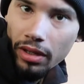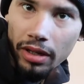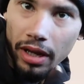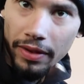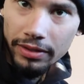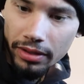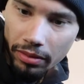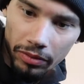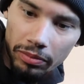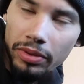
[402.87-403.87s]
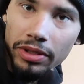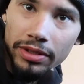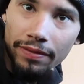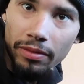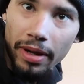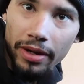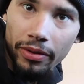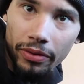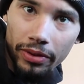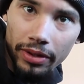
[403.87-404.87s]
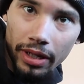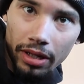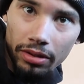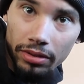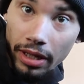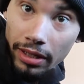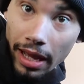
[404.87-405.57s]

Now that's done, we're gonna put the shifter back on and take a